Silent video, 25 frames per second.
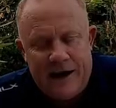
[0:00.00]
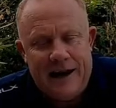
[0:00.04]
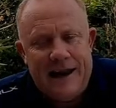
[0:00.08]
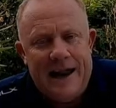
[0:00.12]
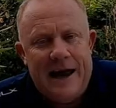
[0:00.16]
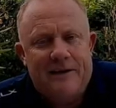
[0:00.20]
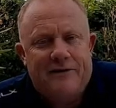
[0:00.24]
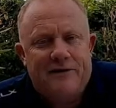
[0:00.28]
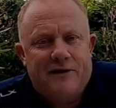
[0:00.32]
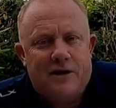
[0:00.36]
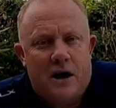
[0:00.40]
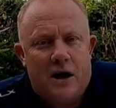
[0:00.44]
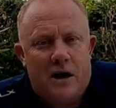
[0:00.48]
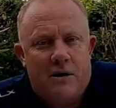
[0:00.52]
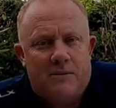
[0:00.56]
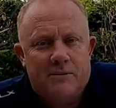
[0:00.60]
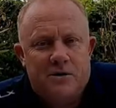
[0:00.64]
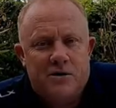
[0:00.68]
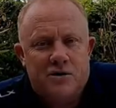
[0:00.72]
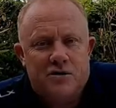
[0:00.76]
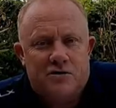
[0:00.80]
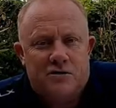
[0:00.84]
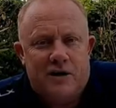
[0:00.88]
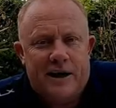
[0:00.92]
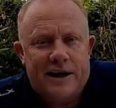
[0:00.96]
Left arm
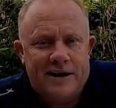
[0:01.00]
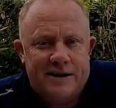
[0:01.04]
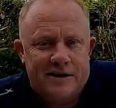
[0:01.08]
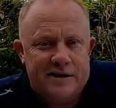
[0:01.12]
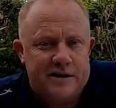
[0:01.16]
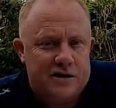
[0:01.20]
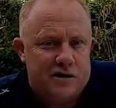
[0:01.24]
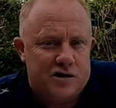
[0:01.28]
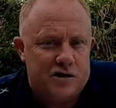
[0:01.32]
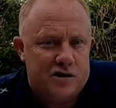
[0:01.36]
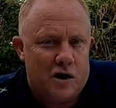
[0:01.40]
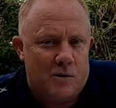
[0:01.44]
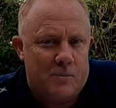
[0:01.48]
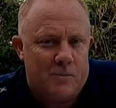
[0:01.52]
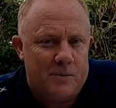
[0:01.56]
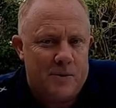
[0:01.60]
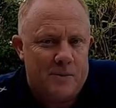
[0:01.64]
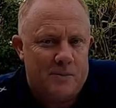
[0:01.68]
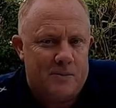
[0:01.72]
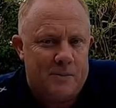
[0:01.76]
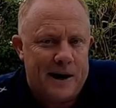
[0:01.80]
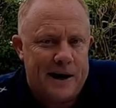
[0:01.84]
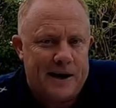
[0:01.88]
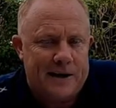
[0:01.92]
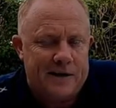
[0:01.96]
straight at the top of
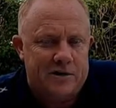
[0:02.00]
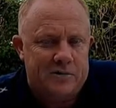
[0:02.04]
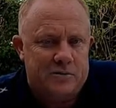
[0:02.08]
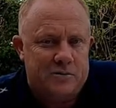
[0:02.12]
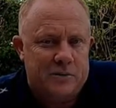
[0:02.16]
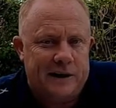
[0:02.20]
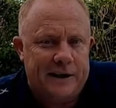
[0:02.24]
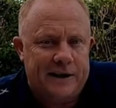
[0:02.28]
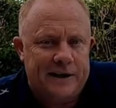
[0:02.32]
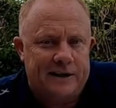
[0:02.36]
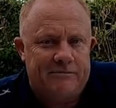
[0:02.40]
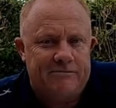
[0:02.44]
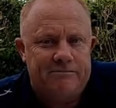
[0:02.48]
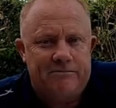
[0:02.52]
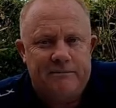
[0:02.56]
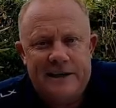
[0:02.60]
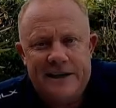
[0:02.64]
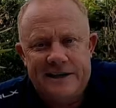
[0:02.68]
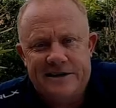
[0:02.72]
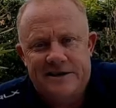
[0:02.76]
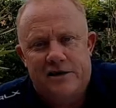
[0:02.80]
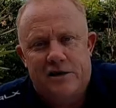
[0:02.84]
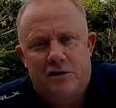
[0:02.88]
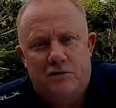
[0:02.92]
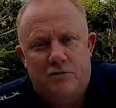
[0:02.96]
the backswing.
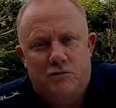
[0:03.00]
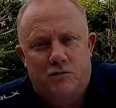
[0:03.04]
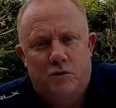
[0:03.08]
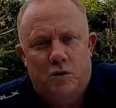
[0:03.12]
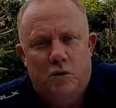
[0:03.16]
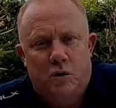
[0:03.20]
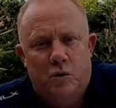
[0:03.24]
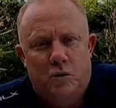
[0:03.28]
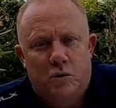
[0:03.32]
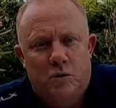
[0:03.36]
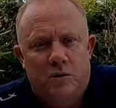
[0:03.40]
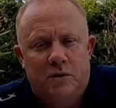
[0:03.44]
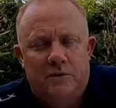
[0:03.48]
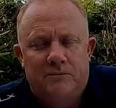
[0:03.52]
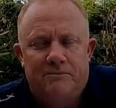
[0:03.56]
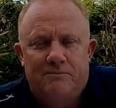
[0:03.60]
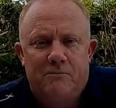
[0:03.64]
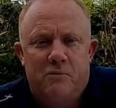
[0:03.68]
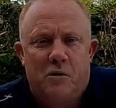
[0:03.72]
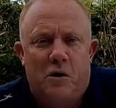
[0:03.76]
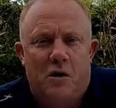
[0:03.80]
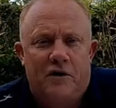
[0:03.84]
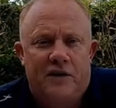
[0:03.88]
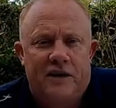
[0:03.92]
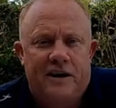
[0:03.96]
Is it a rule?
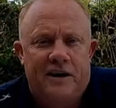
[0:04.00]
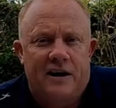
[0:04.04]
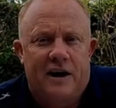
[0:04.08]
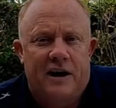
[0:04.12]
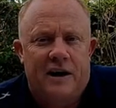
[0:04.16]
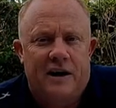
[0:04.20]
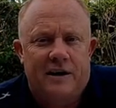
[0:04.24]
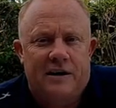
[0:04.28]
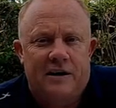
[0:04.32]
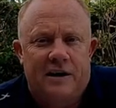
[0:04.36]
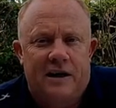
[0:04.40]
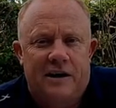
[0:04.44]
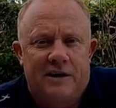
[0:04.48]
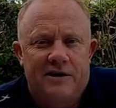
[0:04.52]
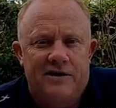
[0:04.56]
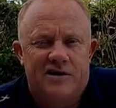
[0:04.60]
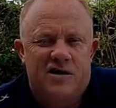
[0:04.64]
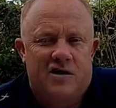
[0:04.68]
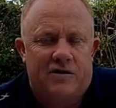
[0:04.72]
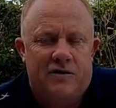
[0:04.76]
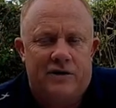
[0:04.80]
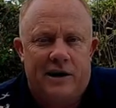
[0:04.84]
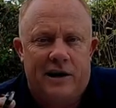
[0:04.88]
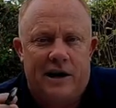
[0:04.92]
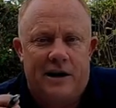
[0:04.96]
What are the guidelines
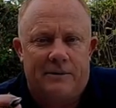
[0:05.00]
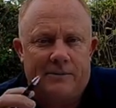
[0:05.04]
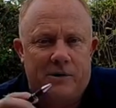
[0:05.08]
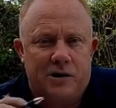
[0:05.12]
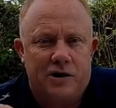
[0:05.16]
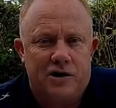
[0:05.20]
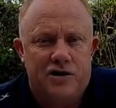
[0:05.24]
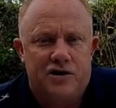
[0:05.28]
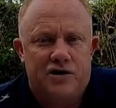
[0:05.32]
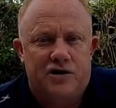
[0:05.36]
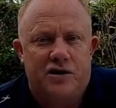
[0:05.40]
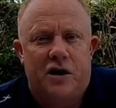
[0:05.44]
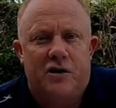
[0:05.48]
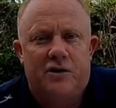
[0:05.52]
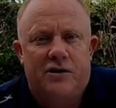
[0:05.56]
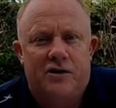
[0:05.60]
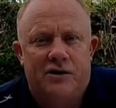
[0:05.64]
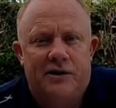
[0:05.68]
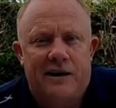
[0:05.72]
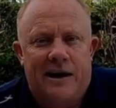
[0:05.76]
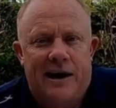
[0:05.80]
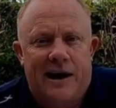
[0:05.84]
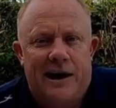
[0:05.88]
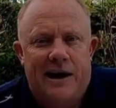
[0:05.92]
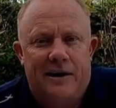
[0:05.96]
on that? I'm going to show
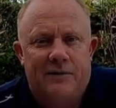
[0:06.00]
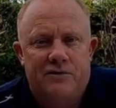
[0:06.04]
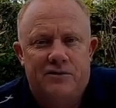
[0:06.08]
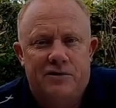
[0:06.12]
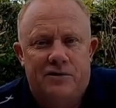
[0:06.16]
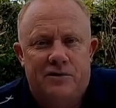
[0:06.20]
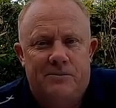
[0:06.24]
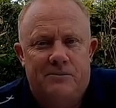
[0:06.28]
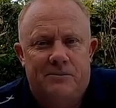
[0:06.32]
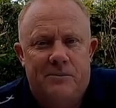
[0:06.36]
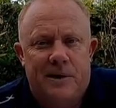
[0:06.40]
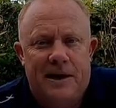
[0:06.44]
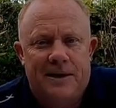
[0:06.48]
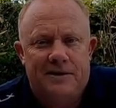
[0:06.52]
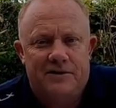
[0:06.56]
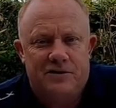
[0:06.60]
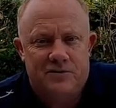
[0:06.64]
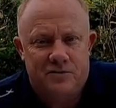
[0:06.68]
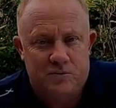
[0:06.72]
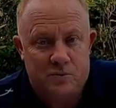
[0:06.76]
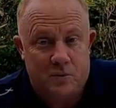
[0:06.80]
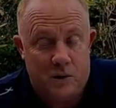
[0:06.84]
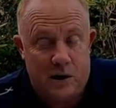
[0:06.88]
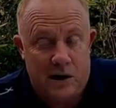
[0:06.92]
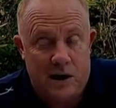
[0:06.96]
you that out on the mat
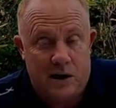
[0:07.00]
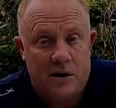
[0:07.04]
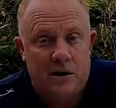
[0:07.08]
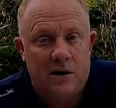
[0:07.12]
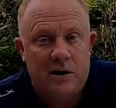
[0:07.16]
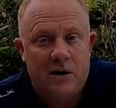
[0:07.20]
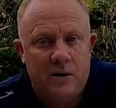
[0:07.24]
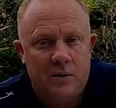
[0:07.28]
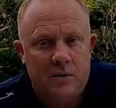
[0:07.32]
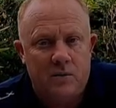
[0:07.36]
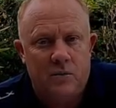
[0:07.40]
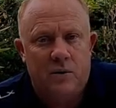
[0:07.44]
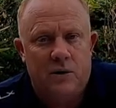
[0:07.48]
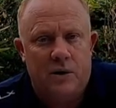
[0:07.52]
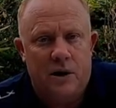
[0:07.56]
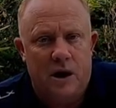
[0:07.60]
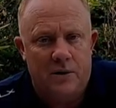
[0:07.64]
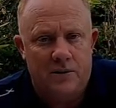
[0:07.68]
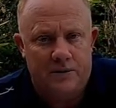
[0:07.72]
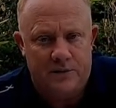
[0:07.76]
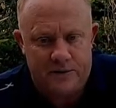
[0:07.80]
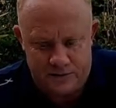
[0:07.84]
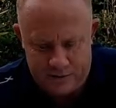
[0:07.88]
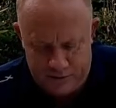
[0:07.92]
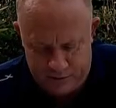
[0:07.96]
as well. We'll
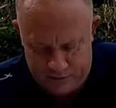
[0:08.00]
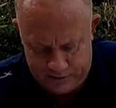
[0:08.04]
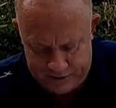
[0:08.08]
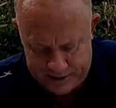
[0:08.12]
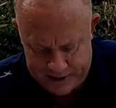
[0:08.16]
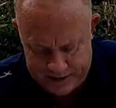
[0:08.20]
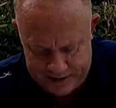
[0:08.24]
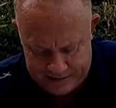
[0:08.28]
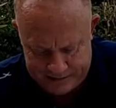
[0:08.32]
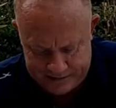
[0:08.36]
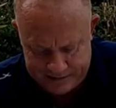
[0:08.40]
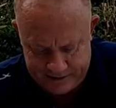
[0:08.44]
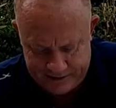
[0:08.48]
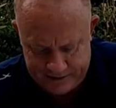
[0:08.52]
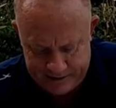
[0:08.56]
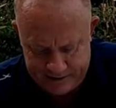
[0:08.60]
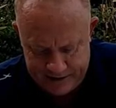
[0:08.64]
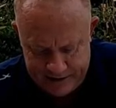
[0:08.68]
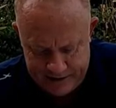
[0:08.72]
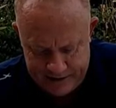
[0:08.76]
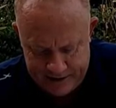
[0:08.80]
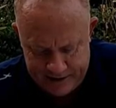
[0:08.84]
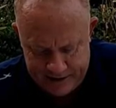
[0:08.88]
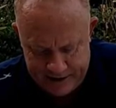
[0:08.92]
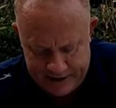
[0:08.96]
go through that.
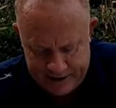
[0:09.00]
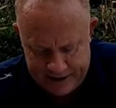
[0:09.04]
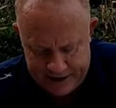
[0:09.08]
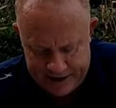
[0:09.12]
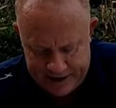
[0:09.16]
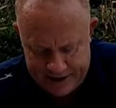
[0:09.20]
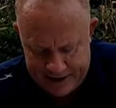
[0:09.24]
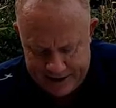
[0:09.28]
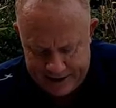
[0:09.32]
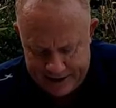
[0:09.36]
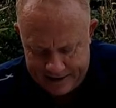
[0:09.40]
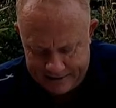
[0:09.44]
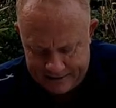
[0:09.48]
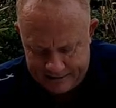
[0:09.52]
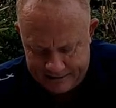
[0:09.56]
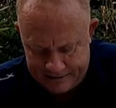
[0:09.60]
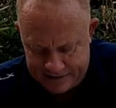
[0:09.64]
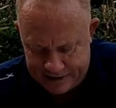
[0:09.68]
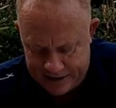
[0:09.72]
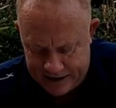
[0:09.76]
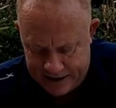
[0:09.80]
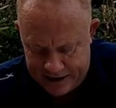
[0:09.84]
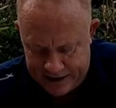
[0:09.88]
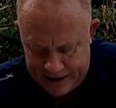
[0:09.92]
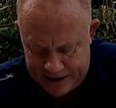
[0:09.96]

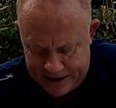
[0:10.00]
And